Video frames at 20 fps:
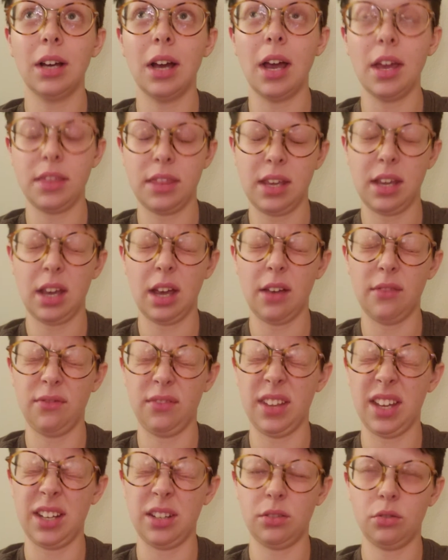I think I've
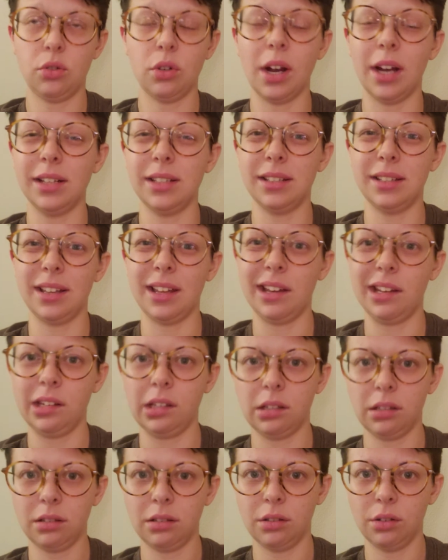like tried to
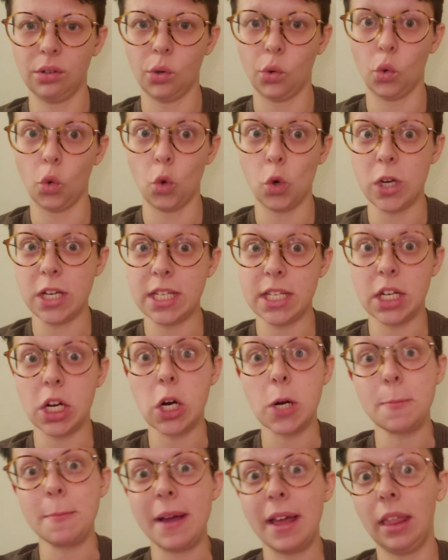like
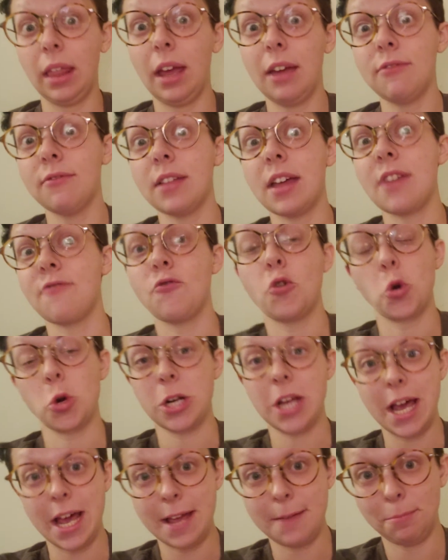restart my life like four
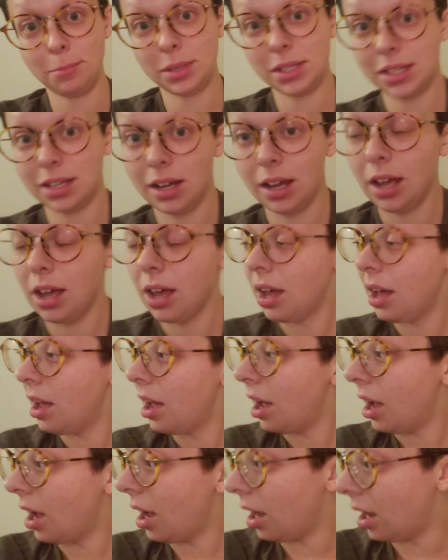times.
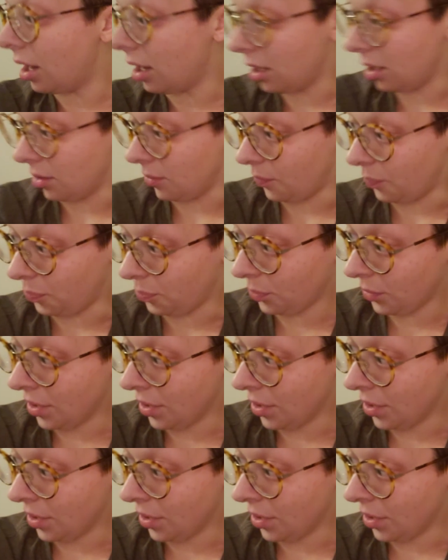Um,